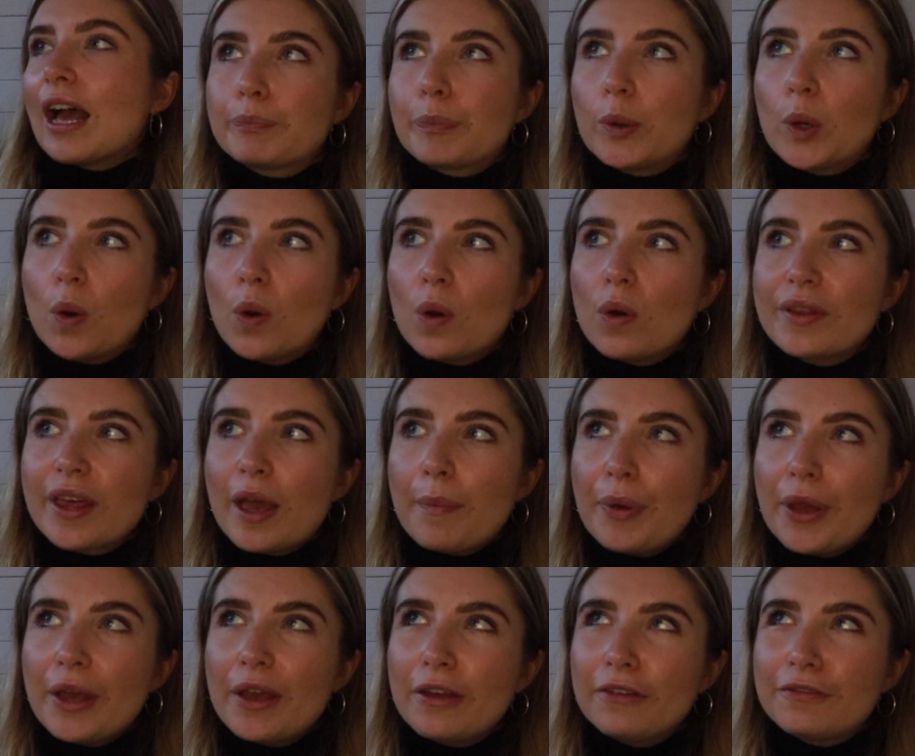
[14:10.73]
But all their
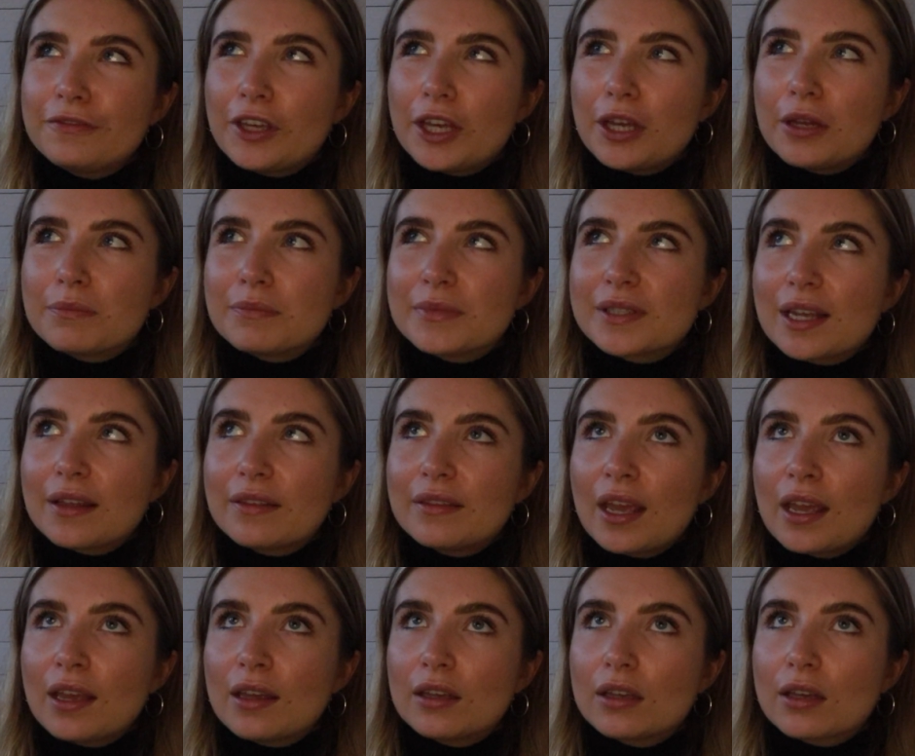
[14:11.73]
perfumes, I
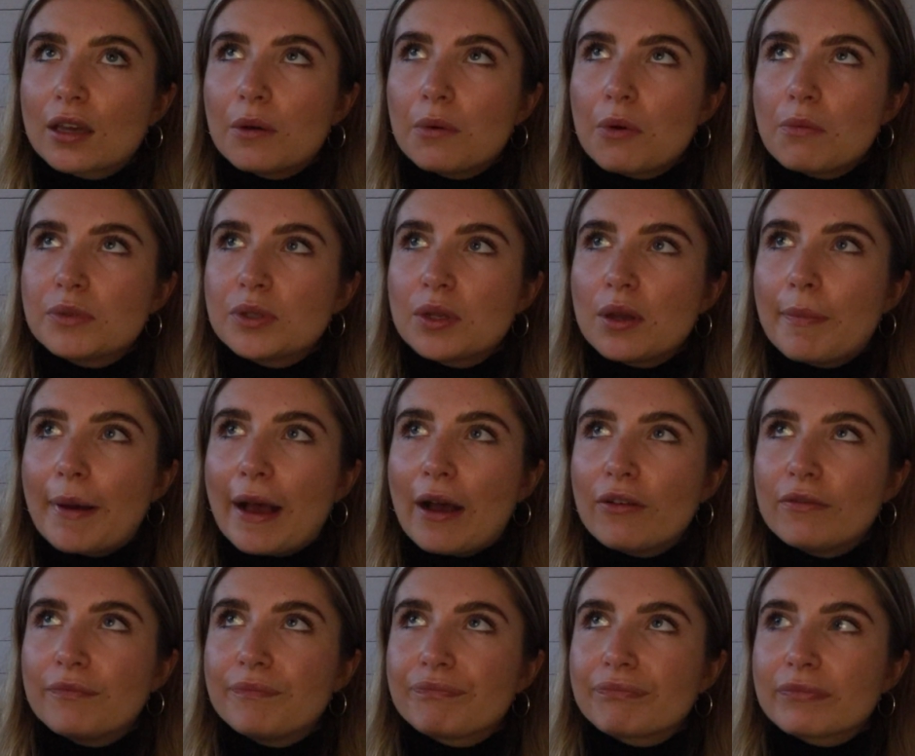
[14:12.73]
think, go up to
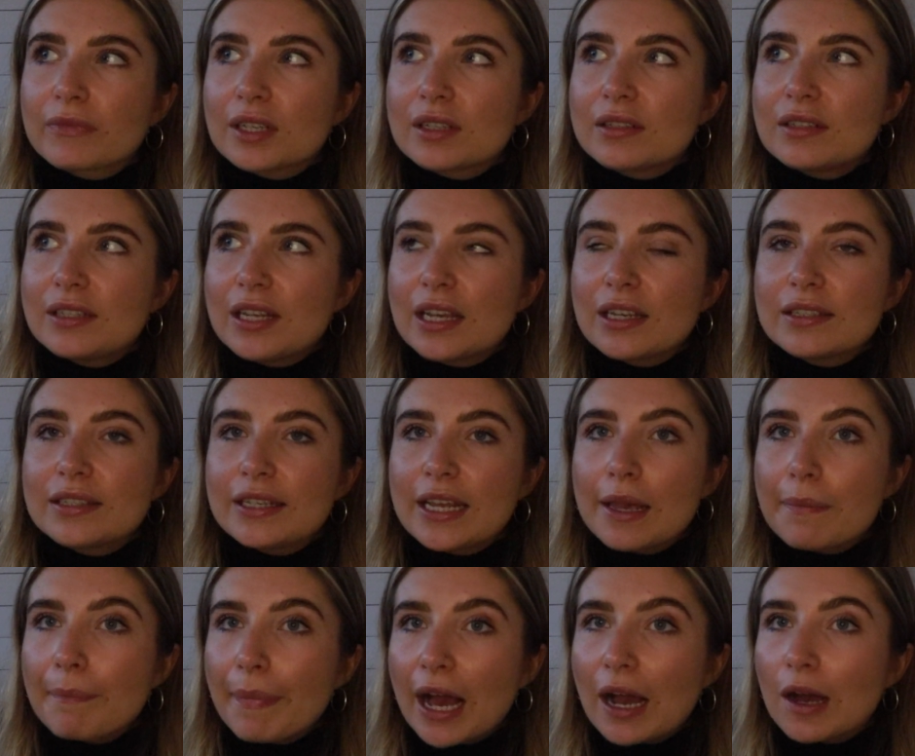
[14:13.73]
about
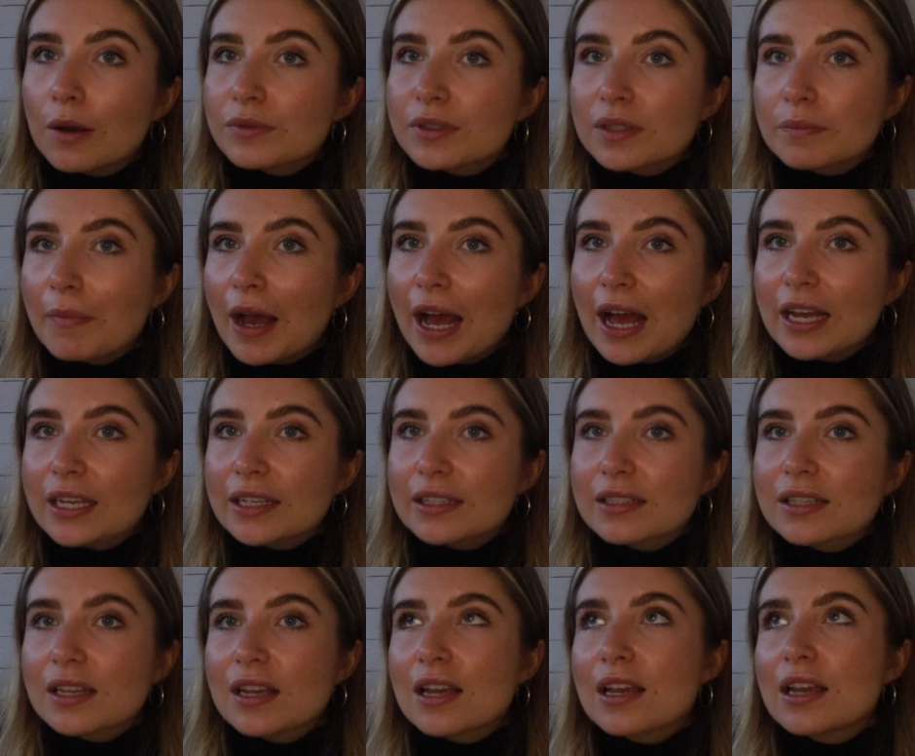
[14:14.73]
£16
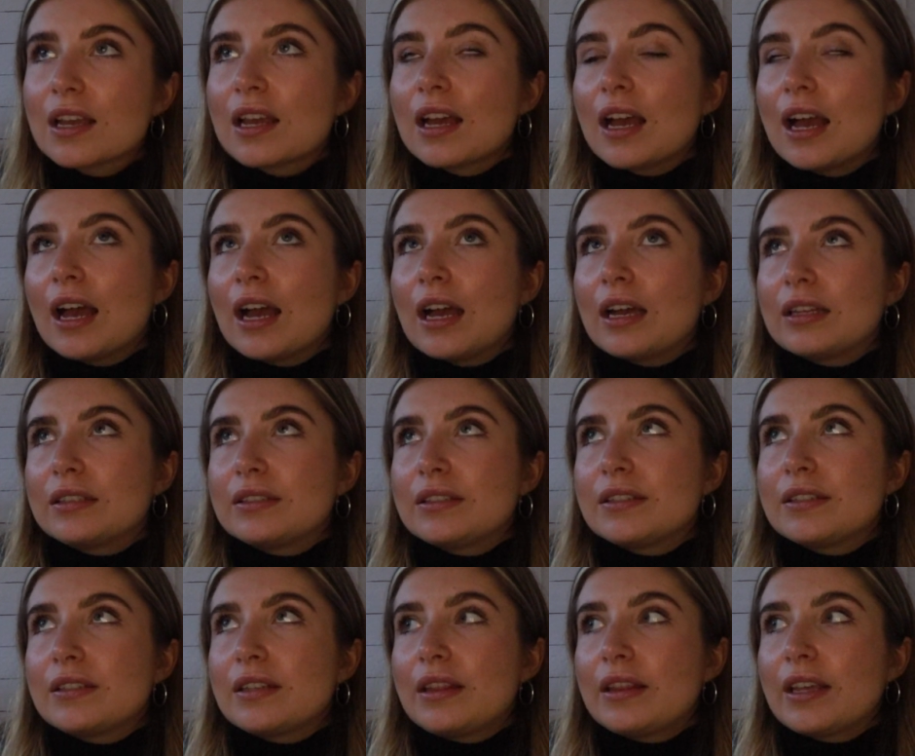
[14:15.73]
max,
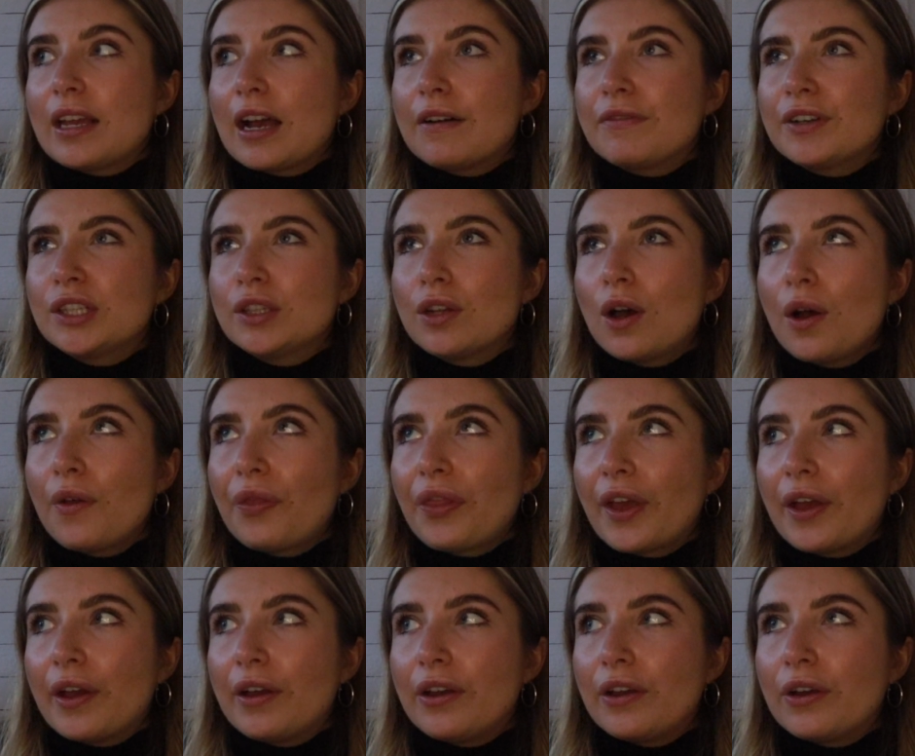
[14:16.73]
and they have a lot
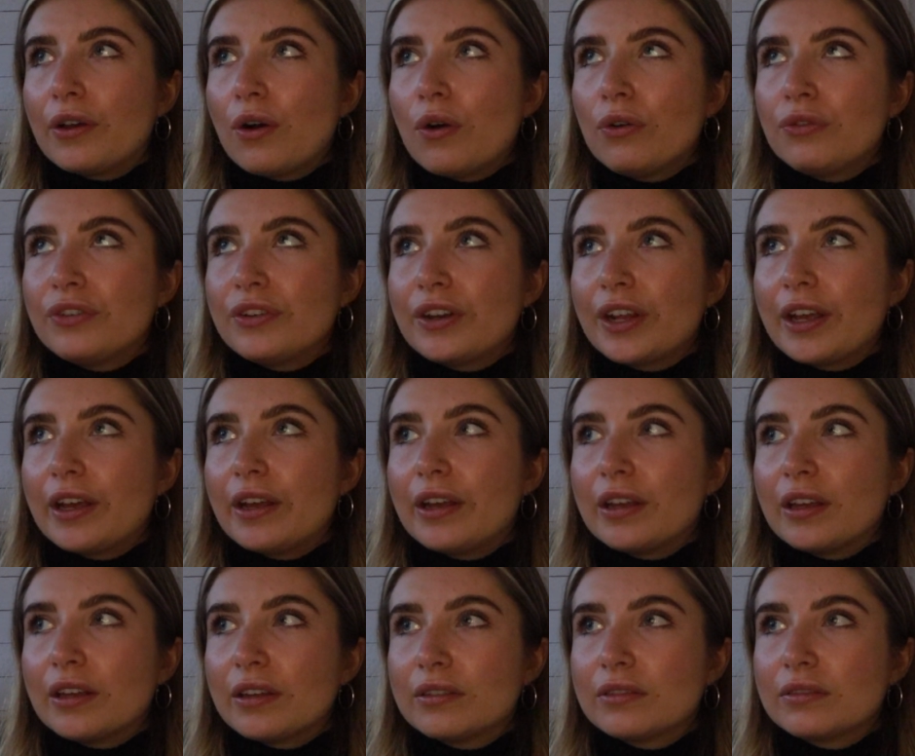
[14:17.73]
that are under